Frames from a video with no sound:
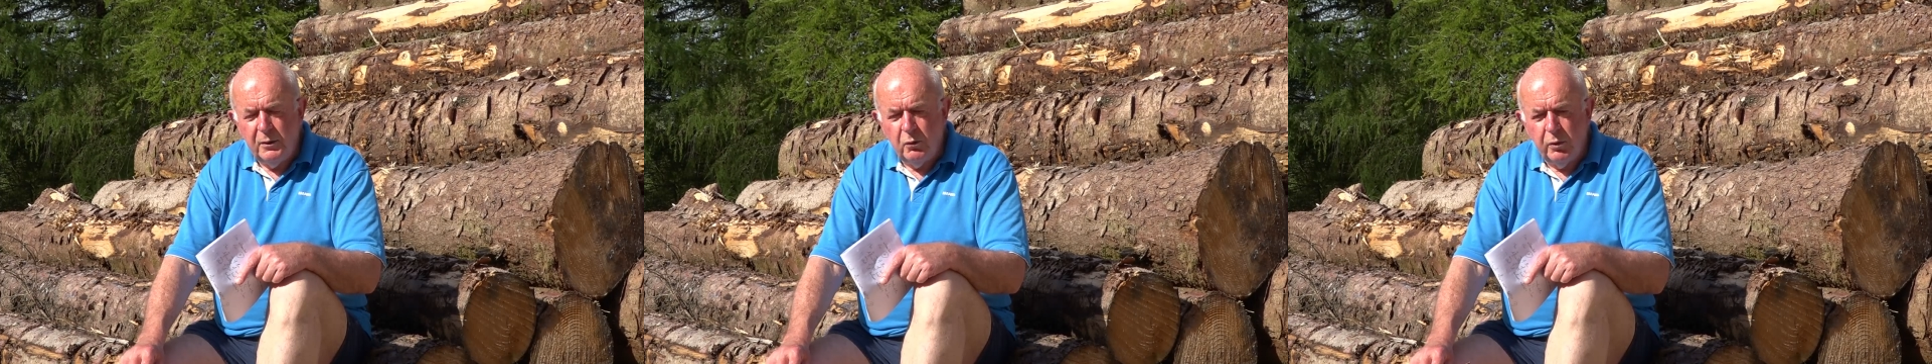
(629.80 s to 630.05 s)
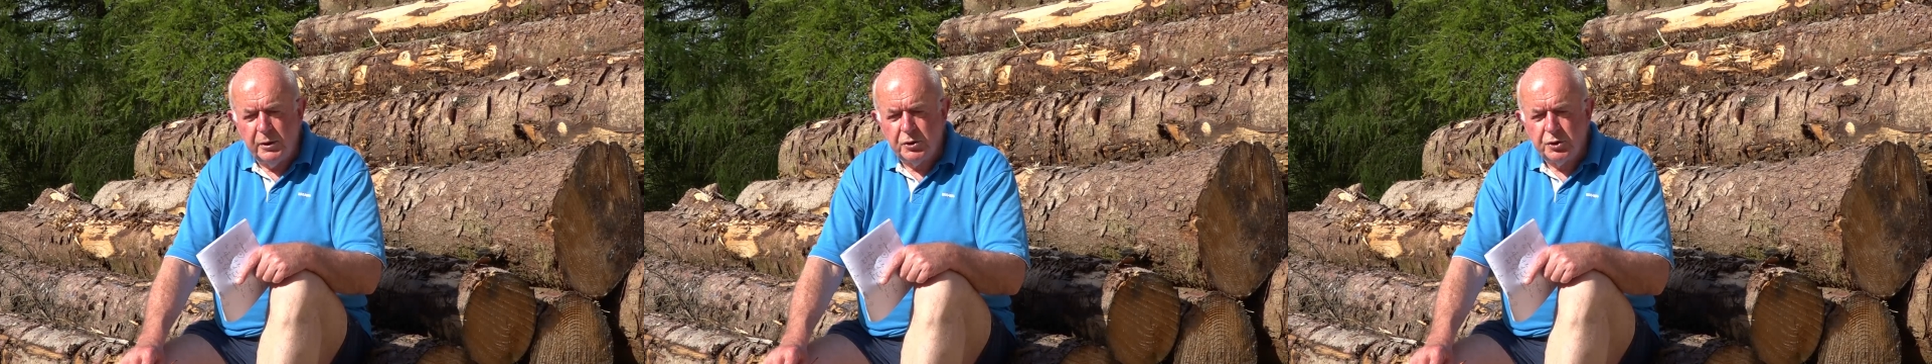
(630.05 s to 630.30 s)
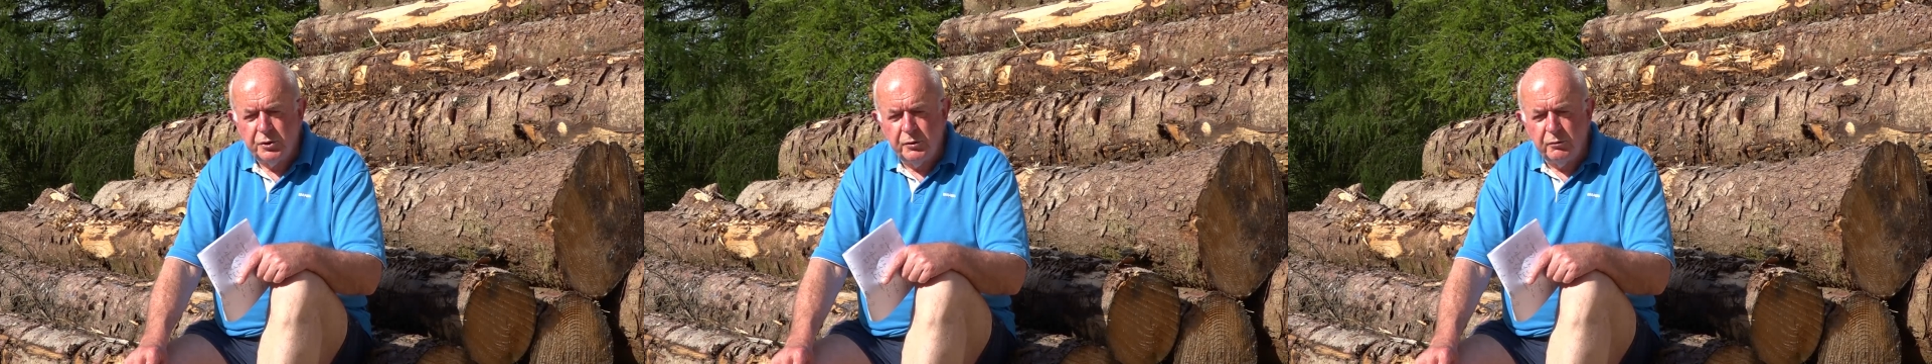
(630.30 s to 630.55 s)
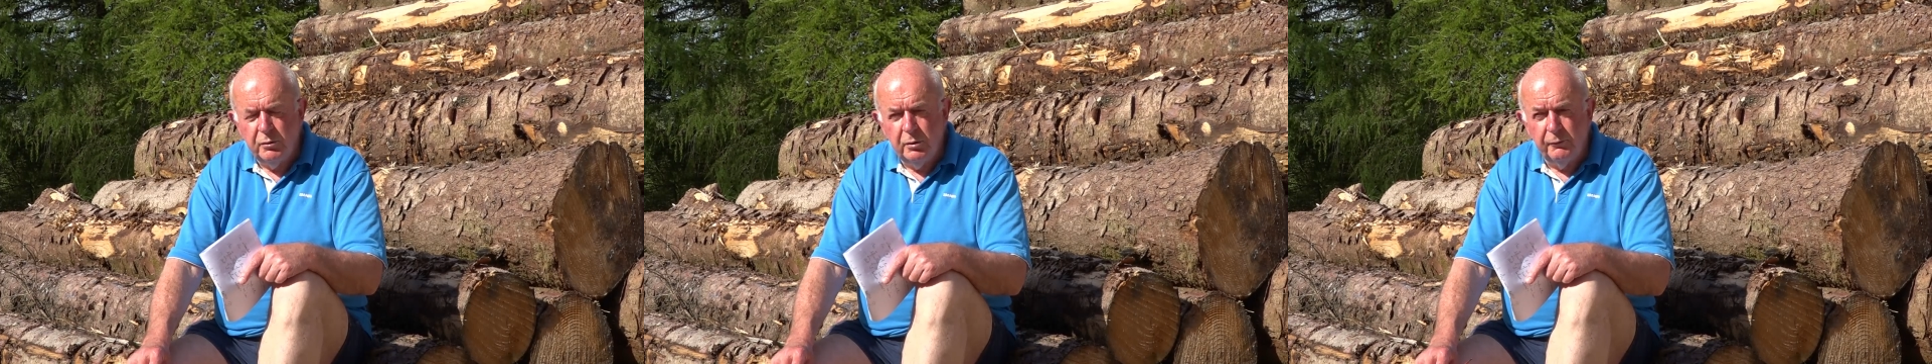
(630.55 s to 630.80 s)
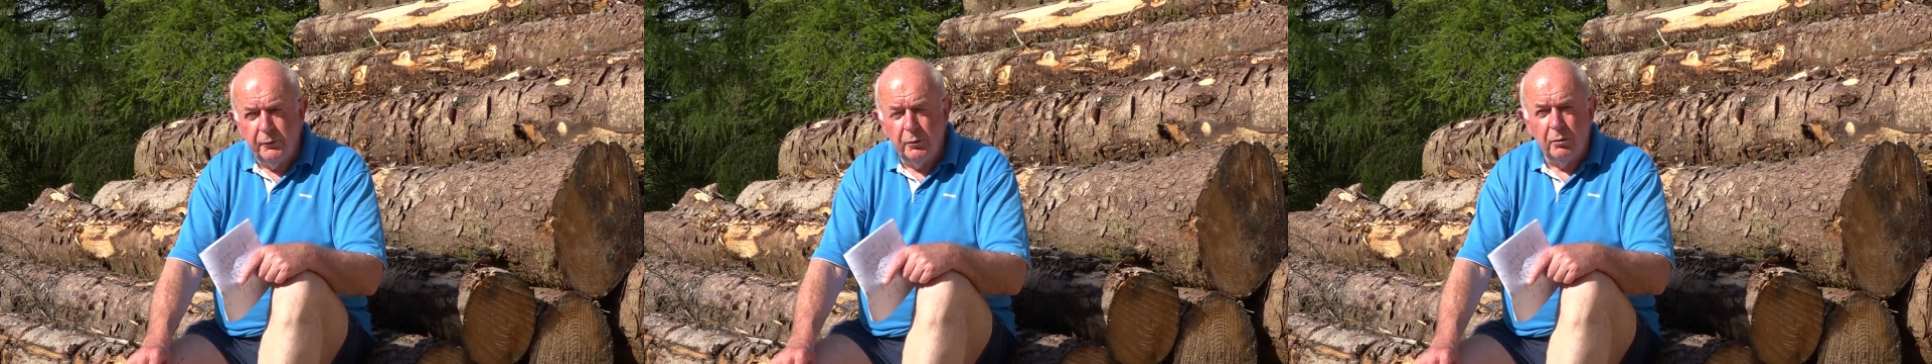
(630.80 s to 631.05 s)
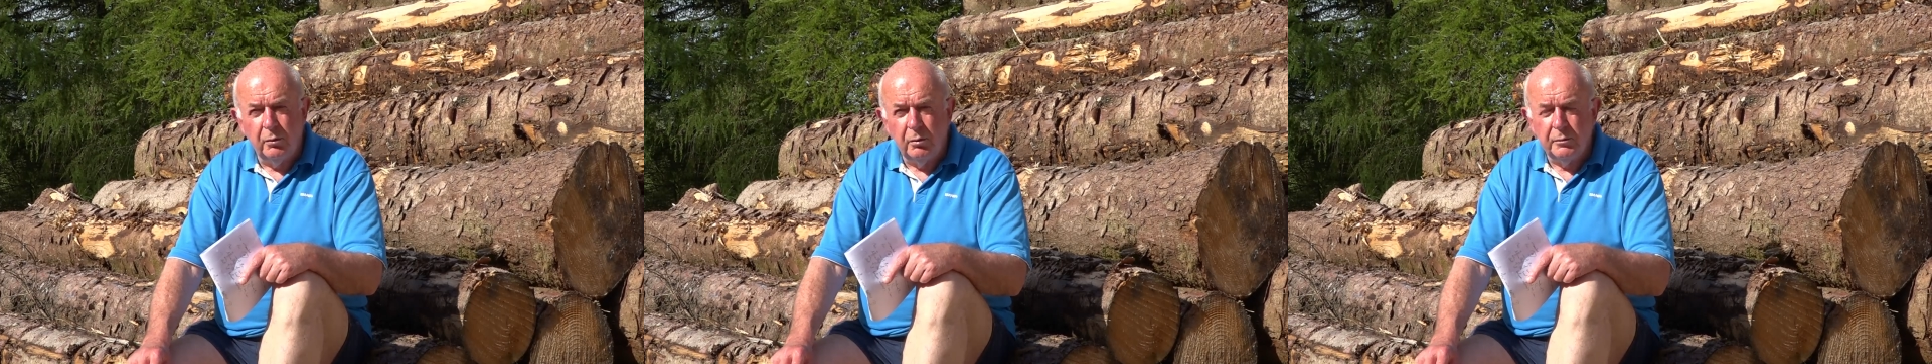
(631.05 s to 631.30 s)
in which the rule of
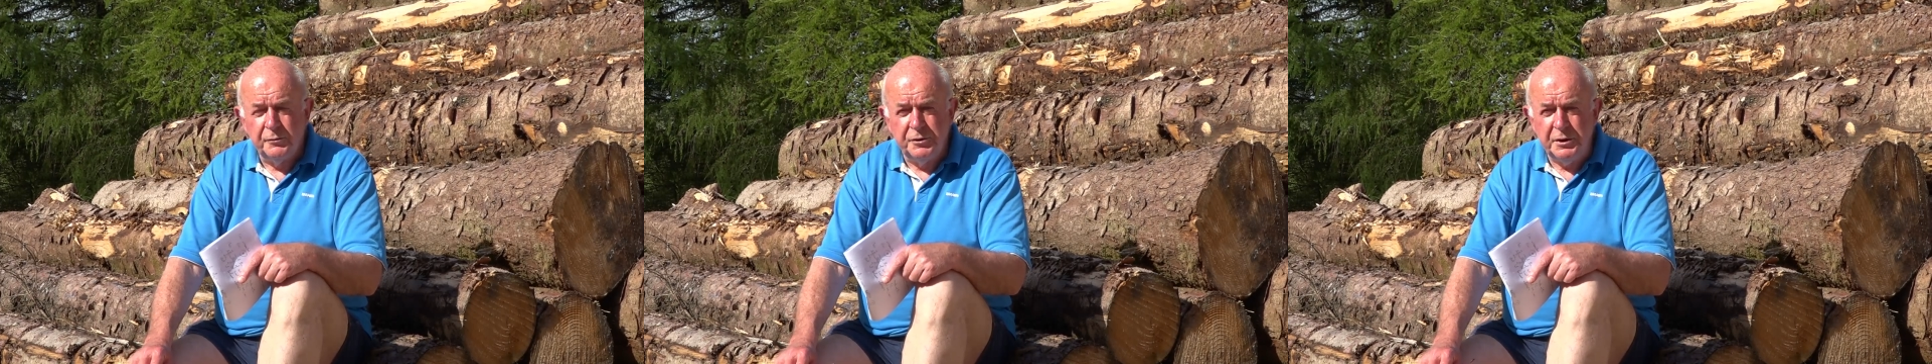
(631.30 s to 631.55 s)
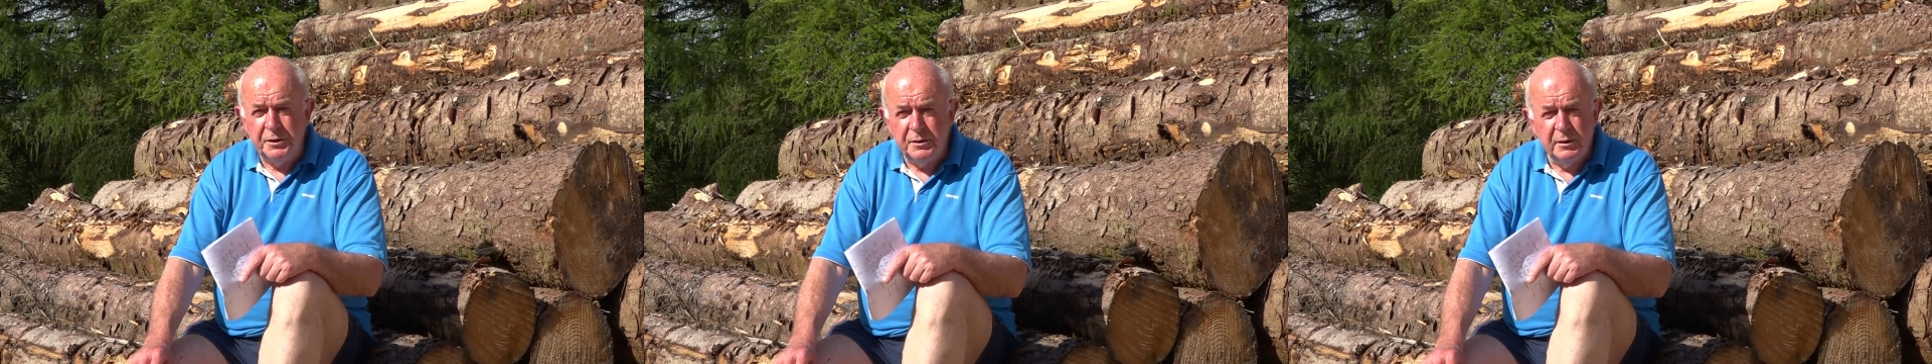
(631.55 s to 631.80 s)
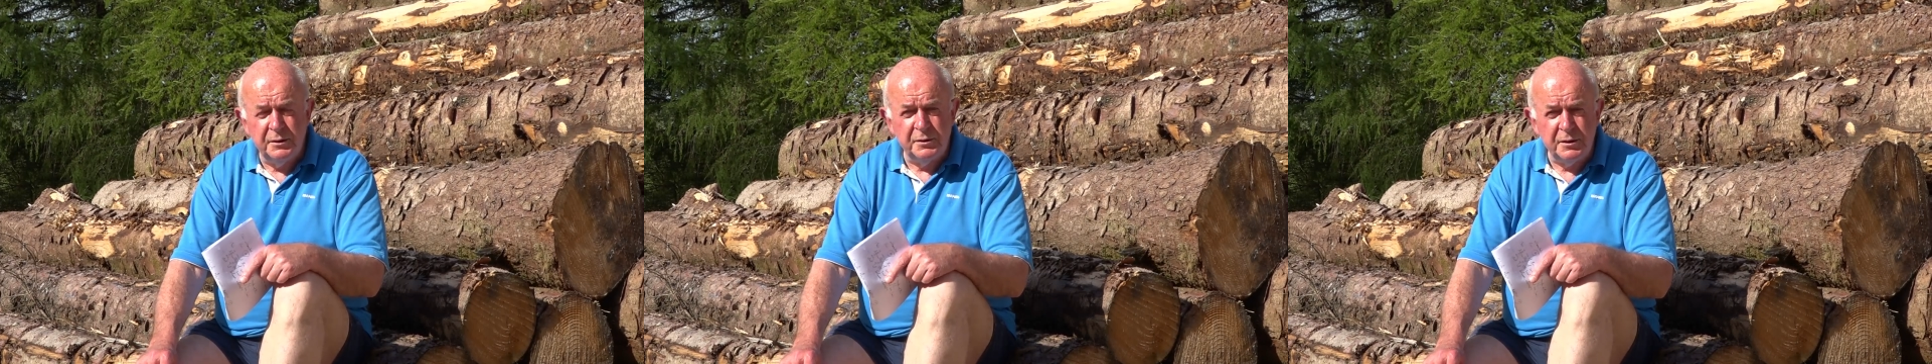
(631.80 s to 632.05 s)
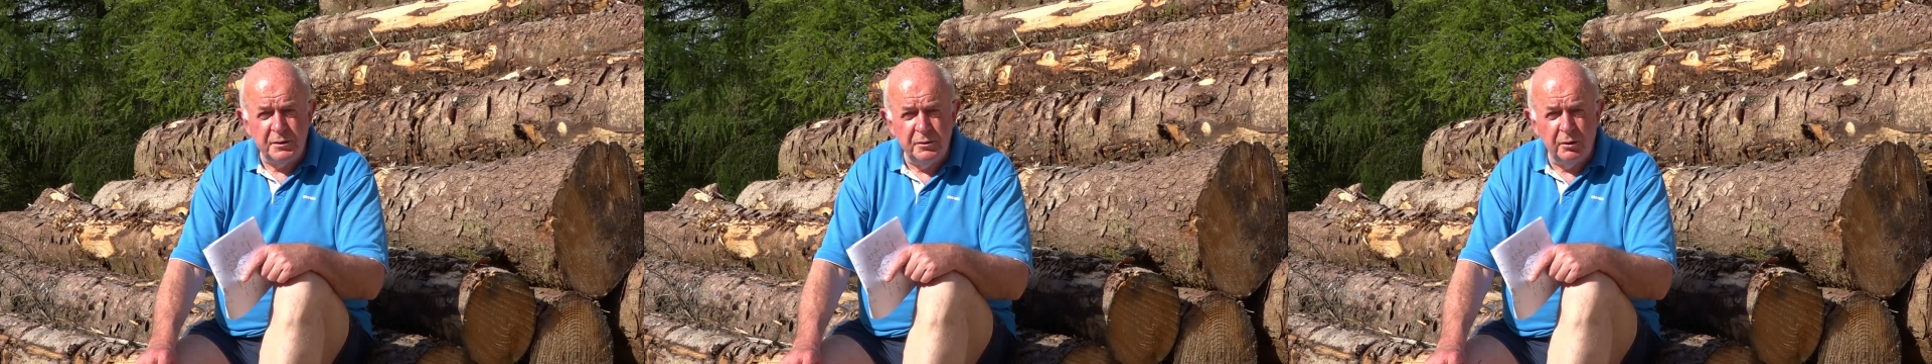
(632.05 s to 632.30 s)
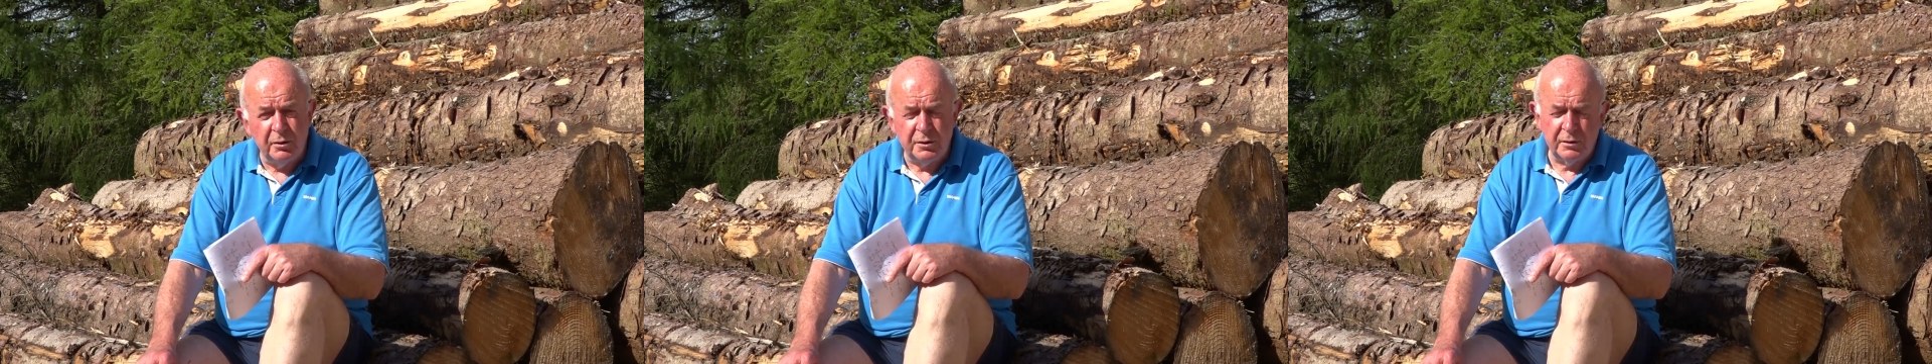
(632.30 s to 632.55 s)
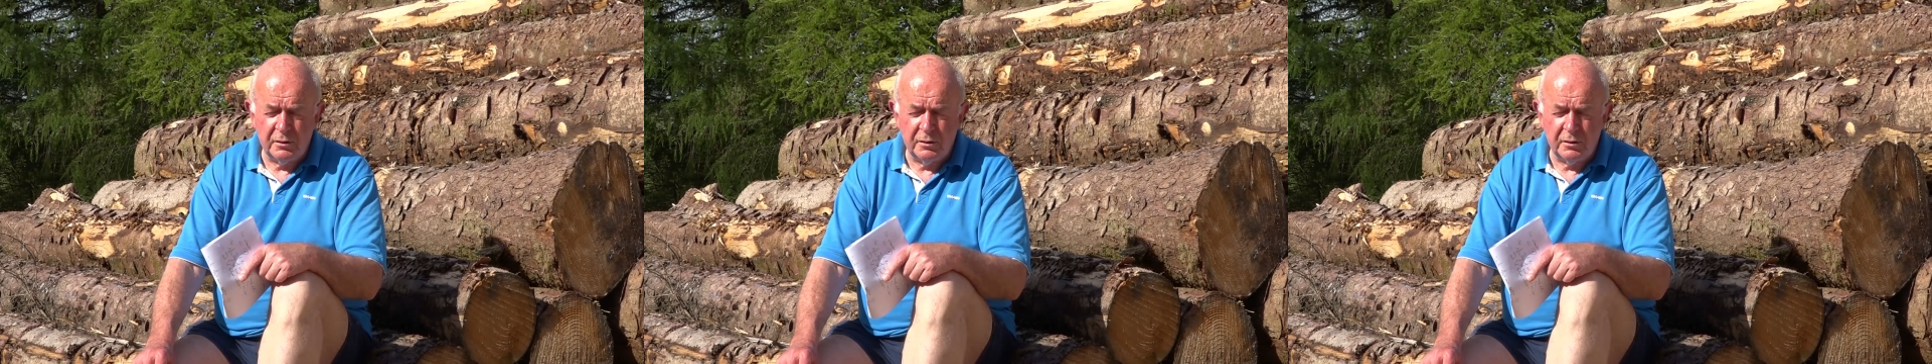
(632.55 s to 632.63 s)
law did and did not,